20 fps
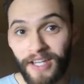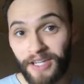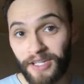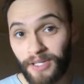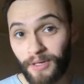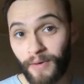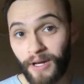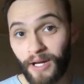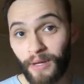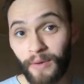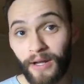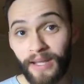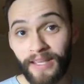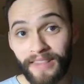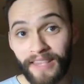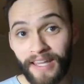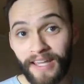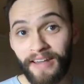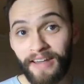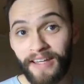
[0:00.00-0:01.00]
So
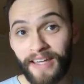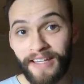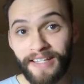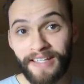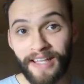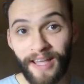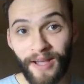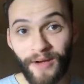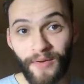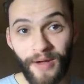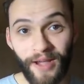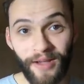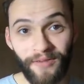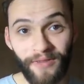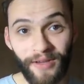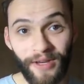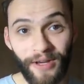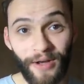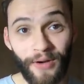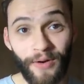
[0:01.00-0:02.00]
anyway, there is a quick
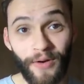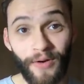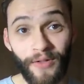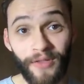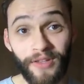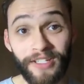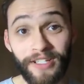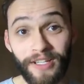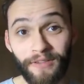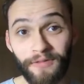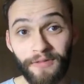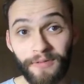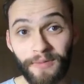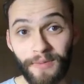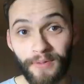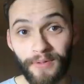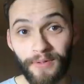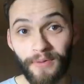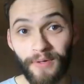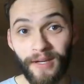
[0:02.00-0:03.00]
video on the difference
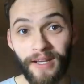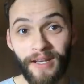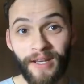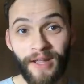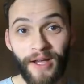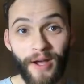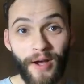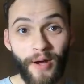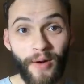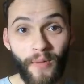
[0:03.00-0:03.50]
between